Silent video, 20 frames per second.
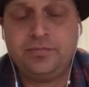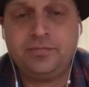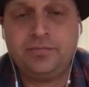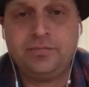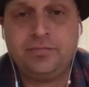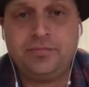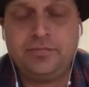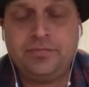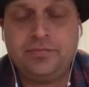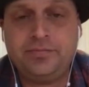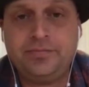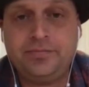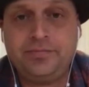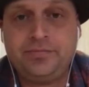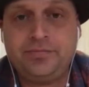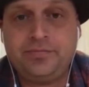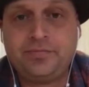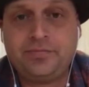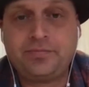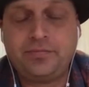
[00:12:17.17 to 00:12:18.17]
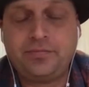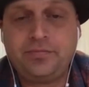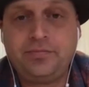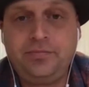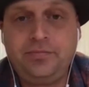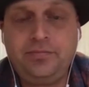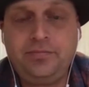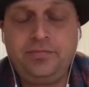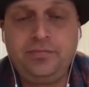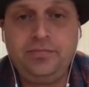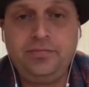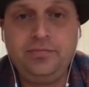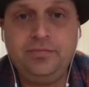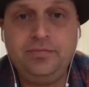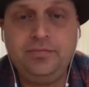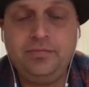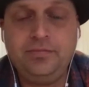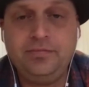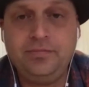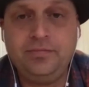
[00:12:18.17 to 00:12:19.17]

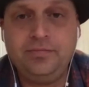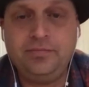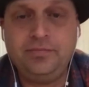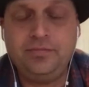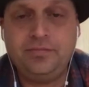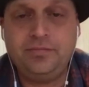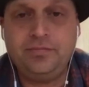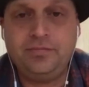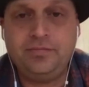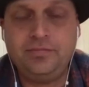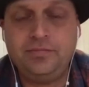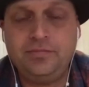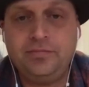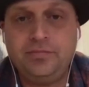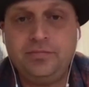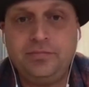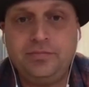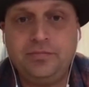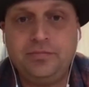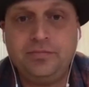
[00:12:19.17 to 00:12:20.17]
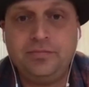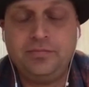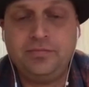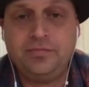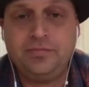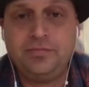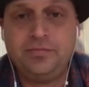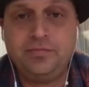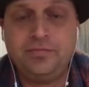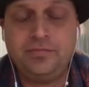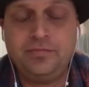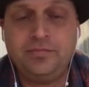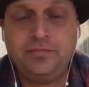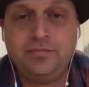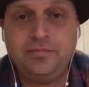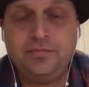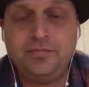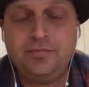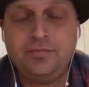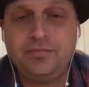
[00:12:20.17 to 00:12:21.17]

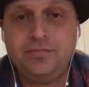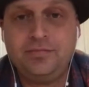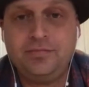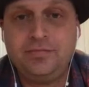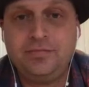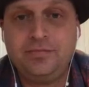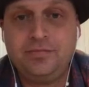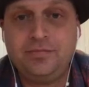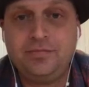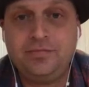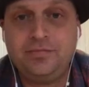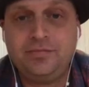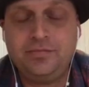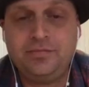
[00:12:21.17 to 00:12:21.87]
The person shown says nothing.